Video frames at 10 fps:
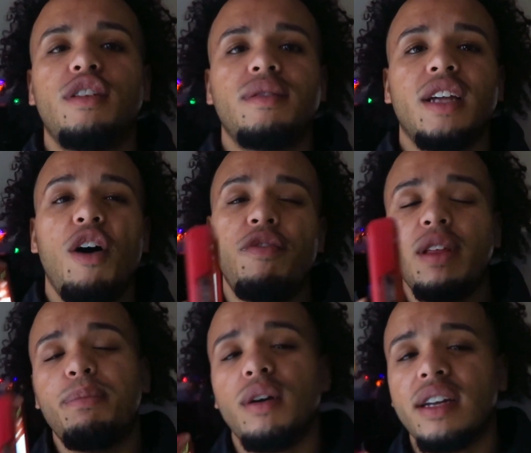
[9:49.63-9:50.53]
You know what I'm saying?
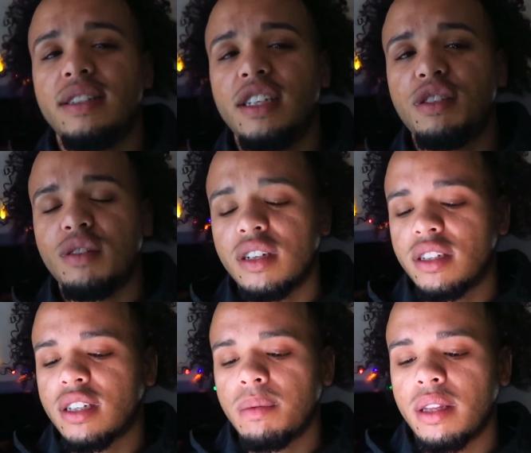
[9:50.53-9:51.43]
Hopefully, Brooke can teach you a
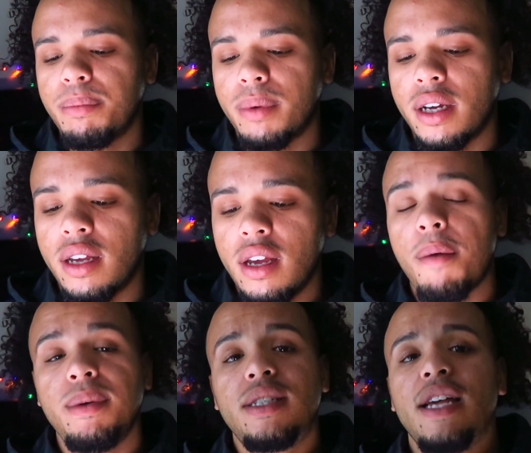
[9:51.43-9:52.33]
little something. But
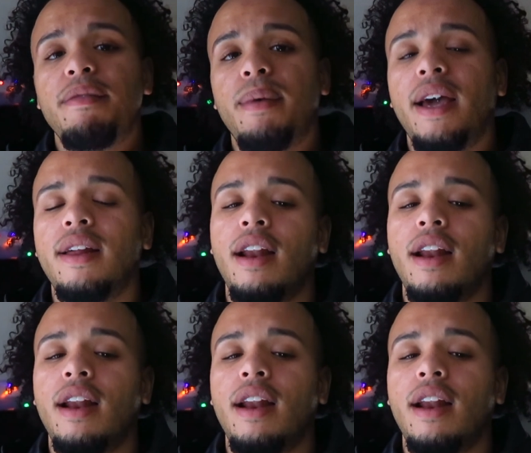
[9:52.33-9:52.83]
y'all be safe, man.